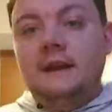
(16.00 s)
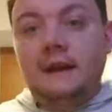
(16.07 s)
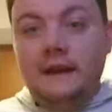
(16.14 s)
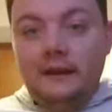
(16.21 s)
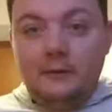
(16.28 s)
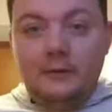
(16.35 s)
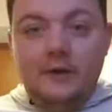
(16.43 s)

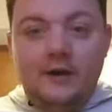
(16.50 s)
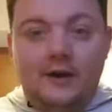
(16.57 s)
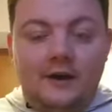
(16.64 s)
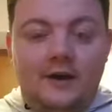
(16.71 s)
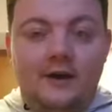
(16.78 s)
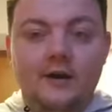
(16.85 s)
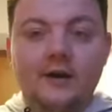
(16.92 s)
here we
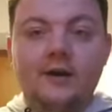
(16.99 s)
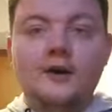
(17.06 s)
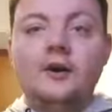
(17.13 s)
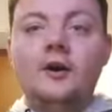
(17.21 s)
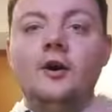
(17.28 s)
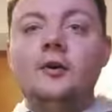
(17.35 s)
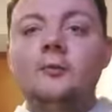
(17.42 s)
are.
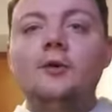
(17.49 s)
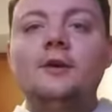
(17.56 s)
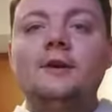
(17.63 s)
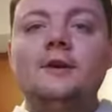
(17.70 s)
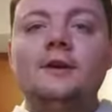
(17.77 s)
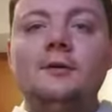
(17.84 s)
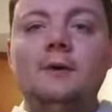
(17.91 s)
I'm
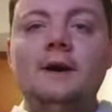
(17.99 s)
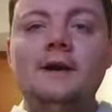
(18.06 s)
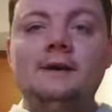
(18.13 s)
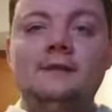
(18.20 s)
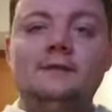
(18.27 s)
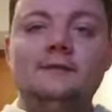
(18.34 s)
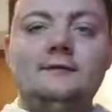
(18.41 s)
working
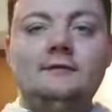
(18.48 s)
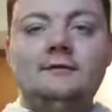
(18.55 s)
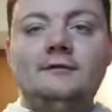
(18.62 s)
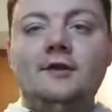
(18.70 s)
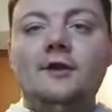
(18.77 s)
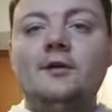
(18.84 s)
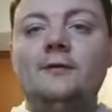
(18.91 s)
away.
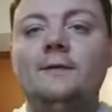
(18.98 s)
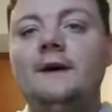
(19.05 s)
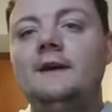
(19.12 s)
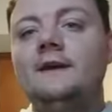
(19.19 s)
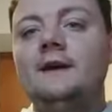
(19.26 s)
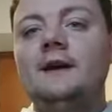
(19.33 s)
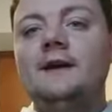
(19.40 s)

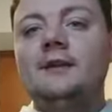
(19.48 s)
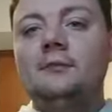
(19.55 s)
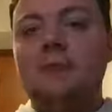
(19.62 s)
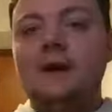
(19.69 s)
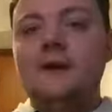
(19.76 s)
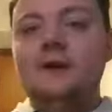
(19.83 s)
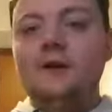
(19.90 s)
Totofan Dan's
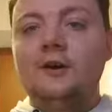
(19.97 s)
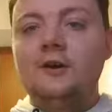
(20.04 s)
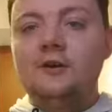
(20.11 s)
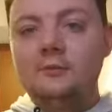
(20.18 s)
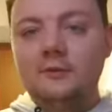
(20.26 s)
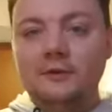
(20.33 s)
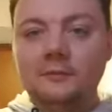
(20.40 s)
back at
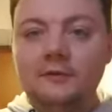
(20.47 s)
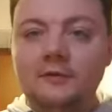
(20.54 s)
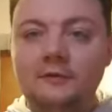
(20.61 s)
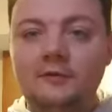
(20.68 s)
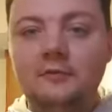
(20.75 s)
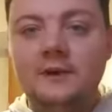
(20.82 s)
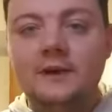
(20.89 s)
home. He's been
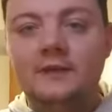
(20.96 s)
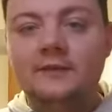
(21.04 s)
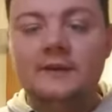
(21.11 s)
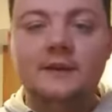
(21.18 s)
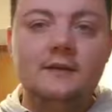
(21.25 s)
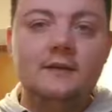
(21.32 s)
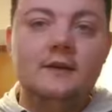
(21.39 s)
doing some
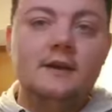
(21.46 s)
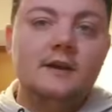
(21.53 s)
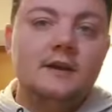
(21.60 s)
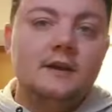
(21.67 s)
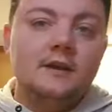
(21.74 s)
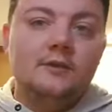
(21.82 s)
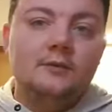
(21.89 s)
editing.
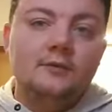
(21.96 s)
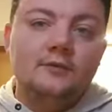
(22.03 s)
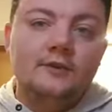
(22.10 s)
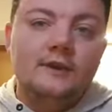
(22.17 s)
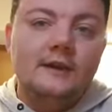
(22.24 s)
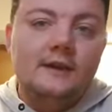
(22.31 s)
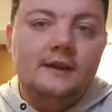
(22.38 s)
You'll
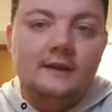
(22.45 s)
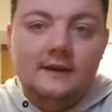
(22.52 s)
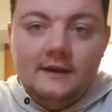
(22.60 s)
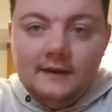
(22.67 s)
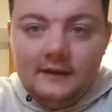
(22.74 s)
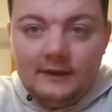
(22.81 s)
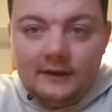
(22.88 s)
see
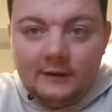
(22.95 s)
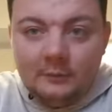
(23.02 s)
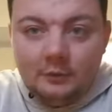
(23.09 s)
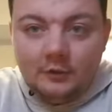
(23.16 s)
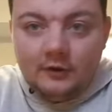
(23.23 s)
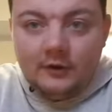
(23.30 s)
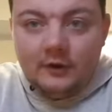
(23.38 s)
he's
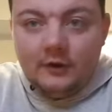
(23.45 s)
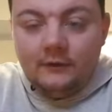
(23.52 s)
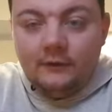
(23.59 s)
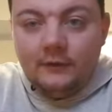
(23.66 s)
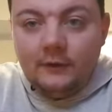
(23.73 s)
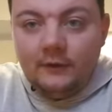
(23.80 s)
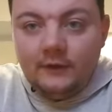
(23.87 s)
putting a
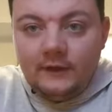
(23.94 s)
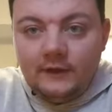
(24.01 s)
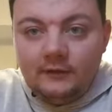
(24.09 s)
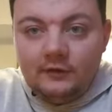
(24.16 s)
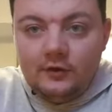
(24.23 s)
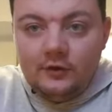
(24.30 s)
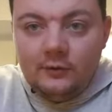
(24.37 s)
few
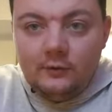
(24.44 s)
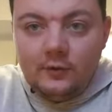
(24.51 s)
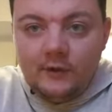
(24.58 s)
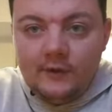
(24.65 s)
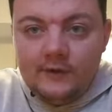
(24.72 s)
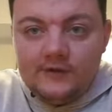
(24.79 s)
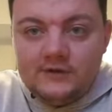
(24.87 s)
things new
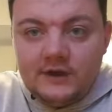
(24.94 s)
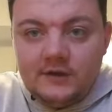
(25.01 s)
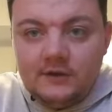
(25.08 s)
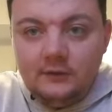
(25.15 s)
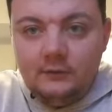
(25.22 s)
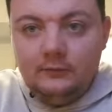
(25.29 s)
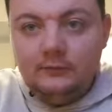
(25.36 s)
on the
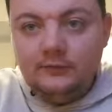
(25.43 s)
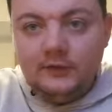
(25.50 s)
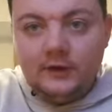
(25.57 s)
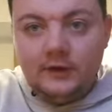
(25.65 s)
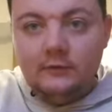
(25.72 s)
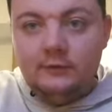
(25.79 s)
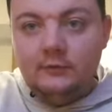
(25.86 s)
channel.
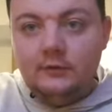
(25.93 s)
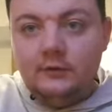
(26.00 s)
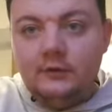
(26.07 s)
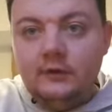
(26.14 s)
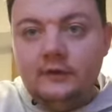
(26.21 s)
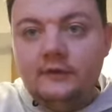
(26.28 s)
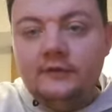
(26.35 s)
So
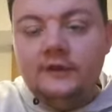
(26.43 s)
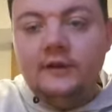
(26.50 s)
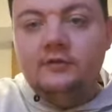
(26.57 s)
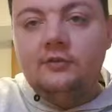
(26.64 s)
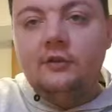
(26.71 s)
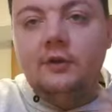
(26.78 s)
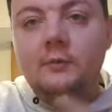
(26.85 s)
look at his
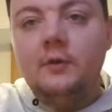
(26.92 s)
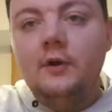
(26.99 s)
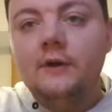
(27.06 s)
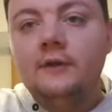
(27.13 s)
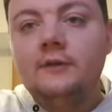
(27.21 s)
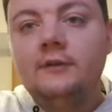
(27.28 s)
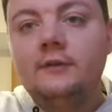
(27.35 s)
schedule on
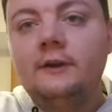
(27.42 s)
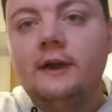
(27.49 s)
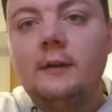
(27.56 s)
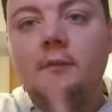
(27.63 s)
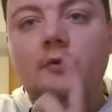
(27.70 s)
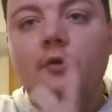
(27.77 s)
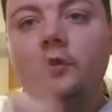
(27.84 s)
my
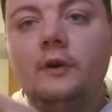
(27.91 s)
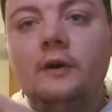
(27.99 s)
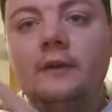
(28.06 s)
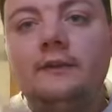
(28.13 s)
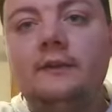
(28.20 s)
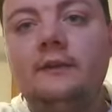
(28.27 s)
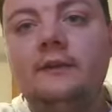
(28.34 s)
Instagram or
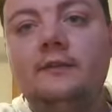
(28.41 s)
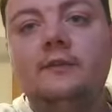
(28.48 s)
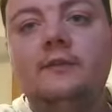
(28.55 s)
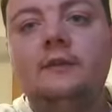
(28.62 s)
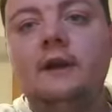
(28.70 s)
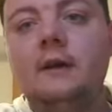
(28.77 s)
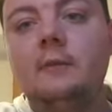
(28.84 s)
his
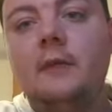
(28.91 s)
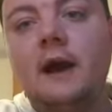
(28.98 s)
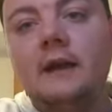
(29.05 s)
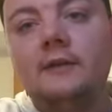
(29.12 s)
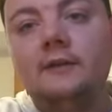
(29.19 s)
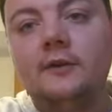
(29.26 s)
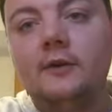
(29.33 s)
Instagram
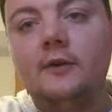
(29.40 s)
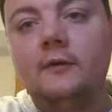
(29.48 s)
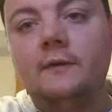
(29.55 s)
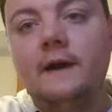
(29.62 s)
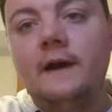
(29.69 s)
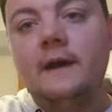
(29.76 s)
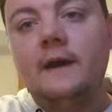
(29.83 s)
at
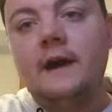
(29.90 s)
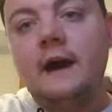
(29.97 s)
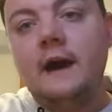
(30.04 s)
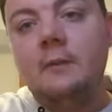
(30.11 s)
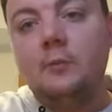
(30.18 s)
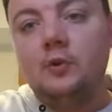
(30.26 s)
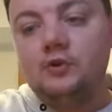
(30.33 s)
Totofan
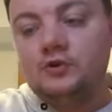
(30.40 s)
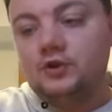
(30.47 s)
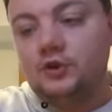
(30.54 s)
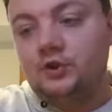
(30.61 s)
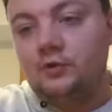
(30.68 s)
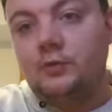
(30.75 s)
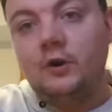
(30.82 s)
at
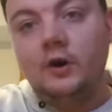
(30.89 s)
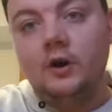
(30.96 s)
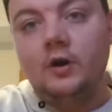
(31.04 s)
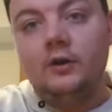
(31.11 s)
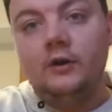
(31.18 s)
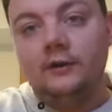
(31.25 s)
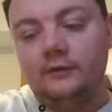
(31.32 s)
M.u.k.Tube
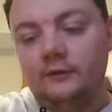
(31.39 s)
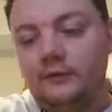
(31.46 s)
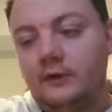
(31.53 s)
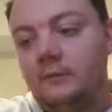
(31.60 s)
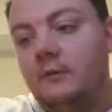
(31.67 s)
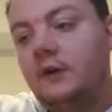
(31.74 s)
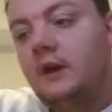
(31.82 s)
on
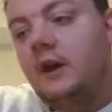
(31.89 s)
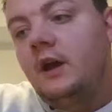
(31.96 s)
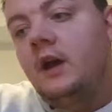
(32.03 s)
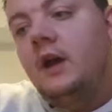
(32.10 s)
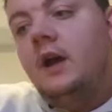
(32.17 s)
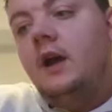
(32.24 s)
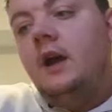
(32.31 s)
Instagram.
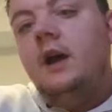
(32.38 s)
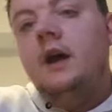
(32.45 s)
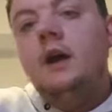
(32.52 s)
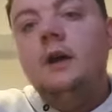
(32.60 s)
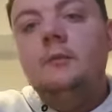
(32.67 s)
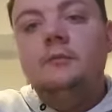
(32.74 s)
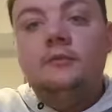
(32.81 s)

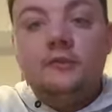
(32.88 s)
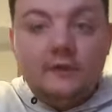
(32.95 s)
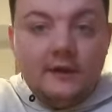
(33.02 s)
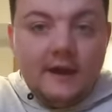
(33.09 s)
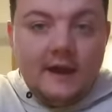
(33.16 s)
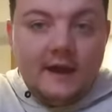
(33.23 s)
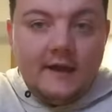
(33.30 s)
So
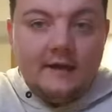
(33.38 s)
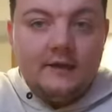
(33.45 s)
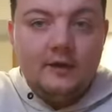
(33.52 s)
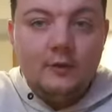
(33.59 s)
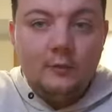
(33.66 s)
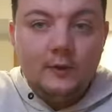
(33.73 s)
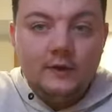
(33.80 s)
yeah,
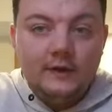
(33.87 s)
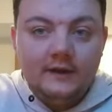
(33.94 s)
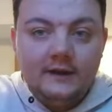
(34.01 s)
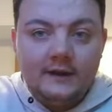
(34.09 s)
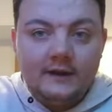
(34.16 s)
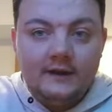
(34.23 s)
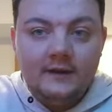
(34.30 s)
we did
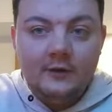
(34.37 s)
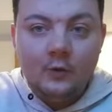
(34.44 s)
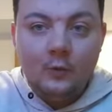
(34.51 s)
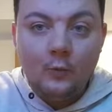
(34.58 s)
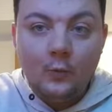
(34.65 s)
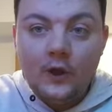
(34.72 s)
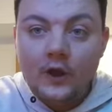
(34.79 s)
it.
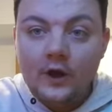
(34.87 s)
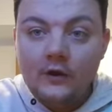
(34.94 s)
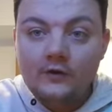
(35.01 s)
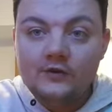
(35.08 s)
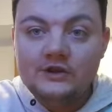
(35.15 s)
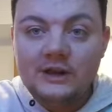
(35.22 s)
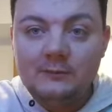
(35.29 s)
We are
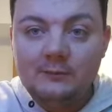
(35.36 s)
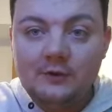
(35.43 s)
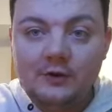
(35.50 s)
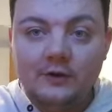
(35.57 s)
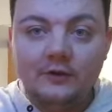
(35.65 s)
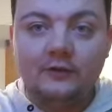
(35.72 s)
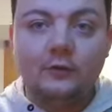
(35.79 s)
the
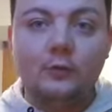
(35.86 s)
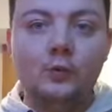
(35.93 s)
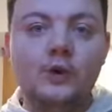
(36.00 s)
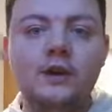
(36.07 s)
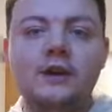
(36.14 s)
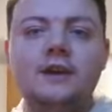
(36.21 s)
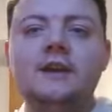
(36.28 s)
champions.
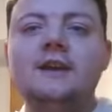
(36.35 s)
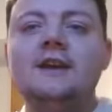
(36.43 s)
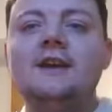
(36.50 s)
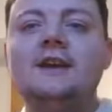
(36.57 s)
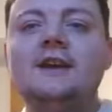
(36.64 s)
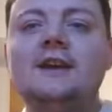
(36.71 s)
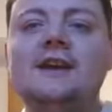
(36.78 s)

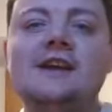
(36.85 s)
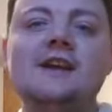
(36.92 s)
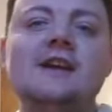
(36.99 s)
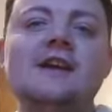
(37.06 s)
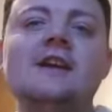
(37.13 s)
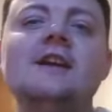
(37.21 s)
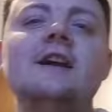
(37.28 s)

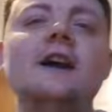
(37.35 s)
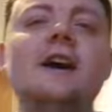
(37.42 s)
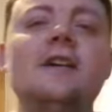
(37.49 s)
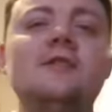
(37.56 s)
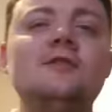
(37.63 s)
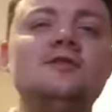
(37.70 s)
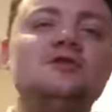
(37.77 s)
We
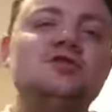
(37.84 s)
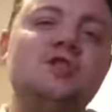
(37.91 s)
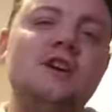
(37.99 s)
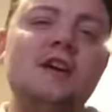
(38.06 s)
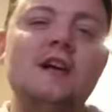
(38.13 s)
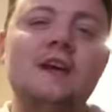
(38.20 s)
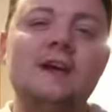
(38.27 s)
are the
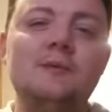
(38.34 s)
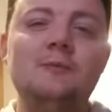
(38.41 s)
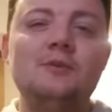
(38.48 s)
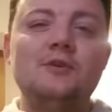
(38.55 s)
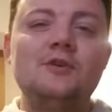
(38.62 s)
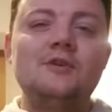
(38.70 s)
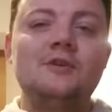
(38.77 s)

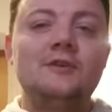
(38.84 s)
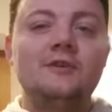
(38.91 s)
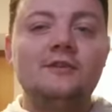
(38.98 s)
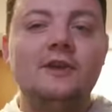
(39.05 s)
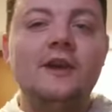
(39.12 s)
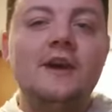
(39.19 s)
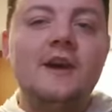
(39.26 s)

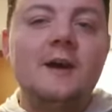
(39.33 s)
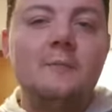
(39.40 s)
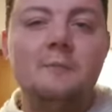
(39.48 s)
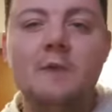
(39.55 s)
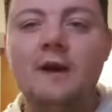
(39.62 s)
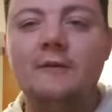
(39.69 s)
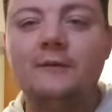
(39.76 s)
champions,
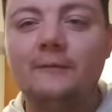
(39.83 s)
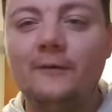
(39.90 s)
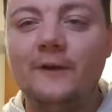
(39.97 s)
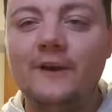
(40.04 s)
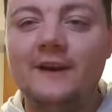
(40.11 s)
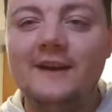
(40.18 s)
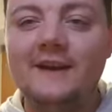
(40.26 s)
my
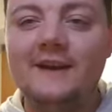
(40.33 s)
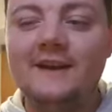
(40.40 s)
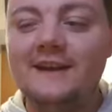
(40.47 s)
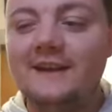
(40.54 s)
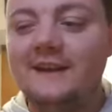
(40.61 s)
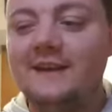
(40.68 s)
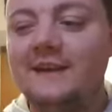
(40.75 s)

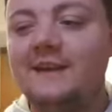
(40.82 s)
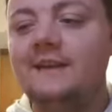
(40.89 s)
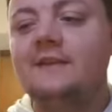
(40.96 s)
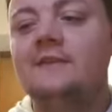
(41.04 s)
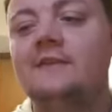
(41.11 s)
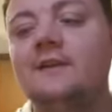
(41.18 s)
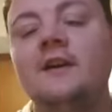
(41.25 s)

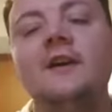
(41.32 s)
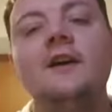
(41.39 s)
friends.